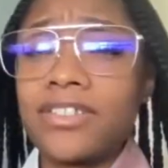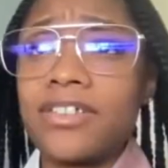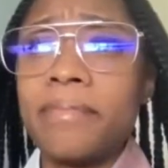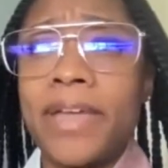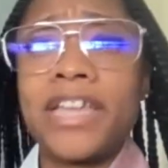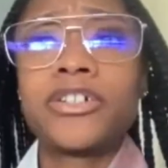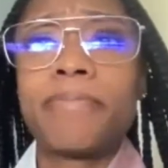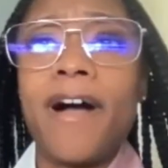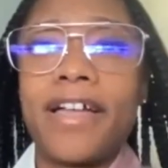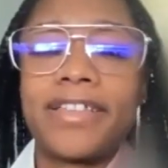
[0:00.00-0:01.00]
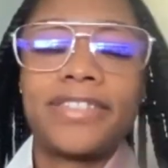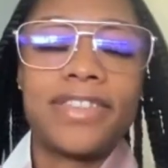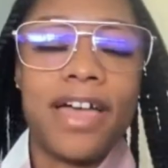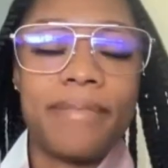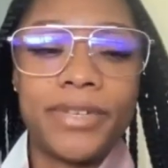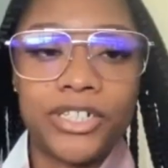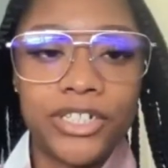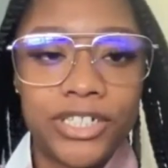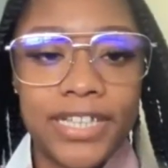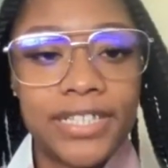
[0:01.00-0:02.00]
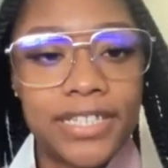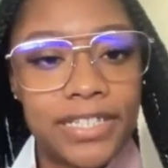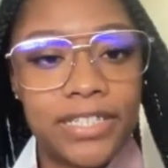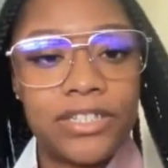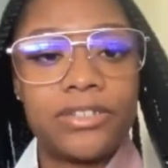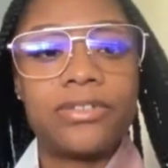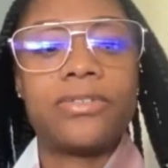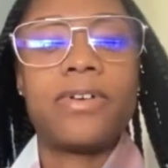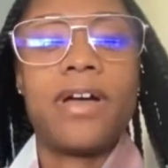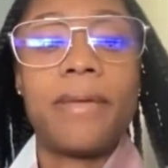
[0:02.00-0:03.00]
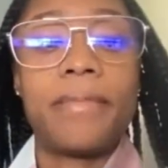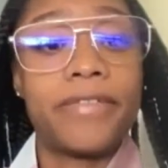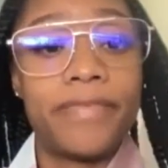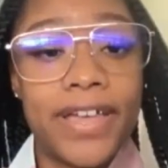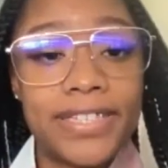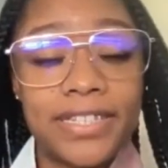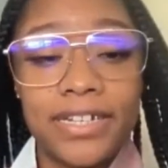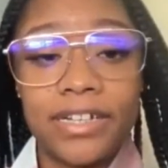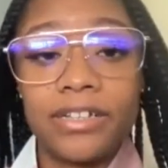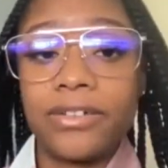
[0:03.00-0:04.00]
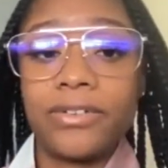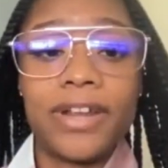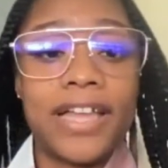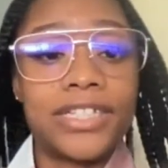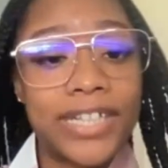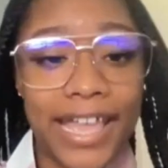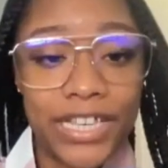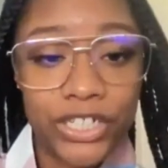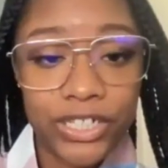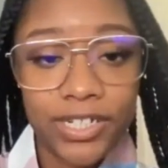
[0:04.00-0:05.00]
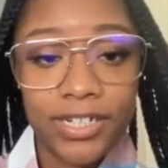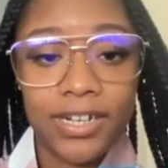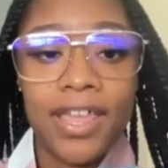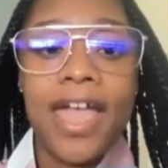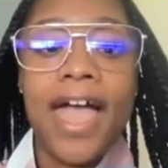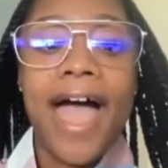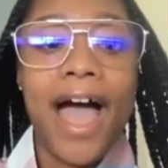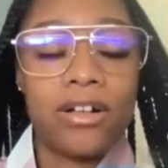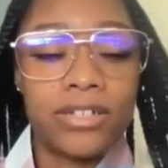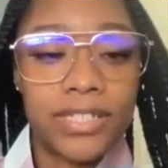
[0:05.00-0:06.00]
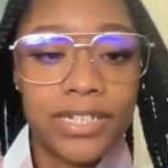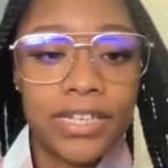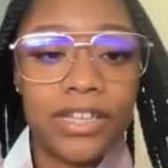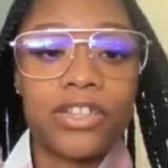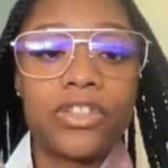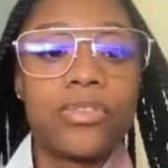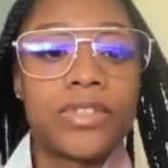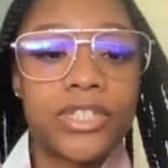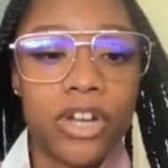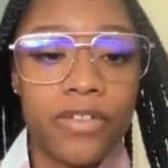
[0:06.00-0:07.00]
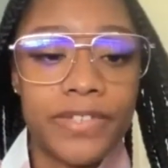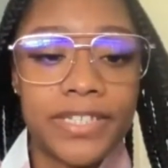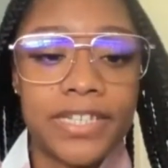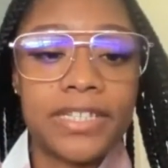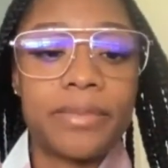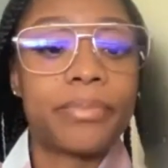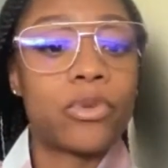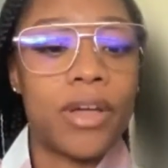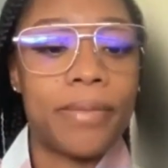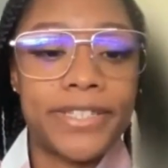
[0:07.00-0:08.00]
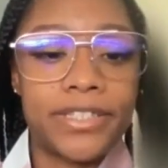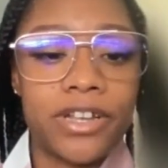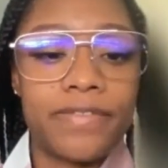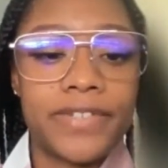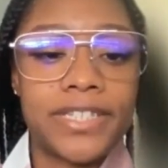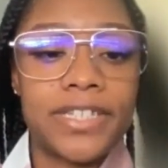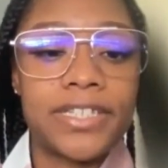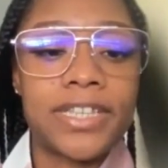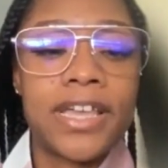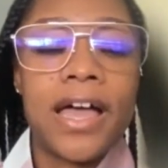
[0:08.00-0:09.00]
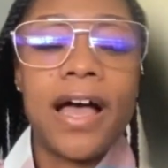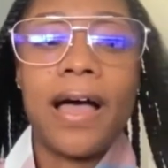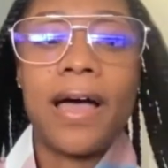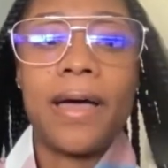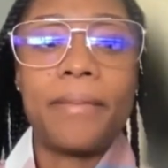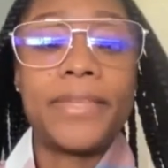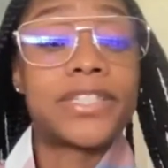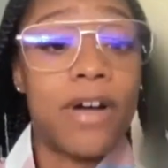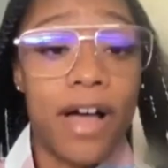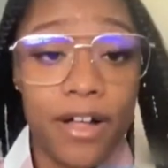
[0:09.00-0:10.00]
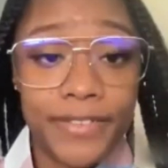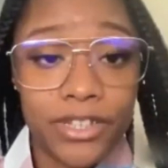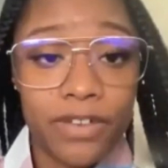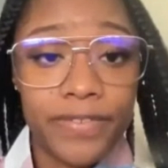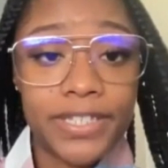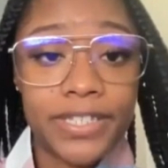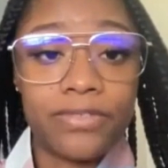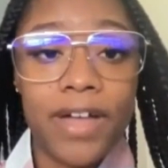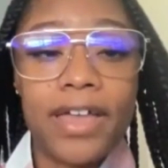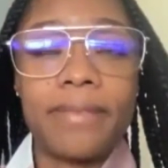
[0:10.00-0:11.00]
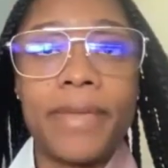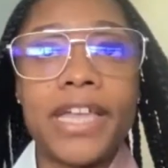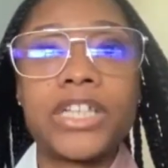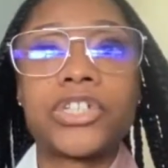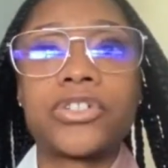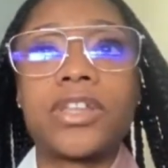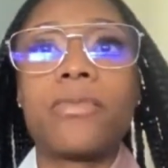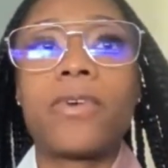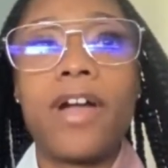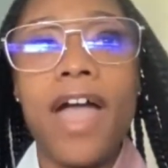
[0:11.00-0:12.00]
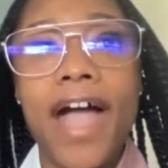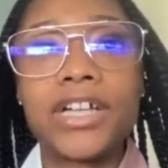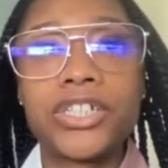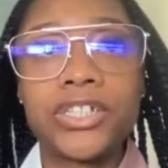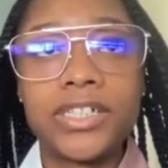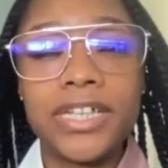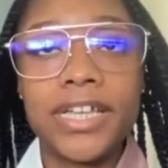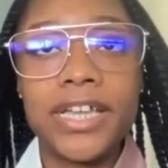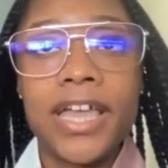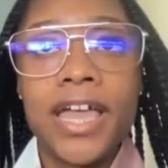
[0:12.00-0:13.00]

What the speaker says: So the major pockets that Measure J seeks to invest in include education, housing, youth services, employment services, mental health services, right? And making sure that we're actually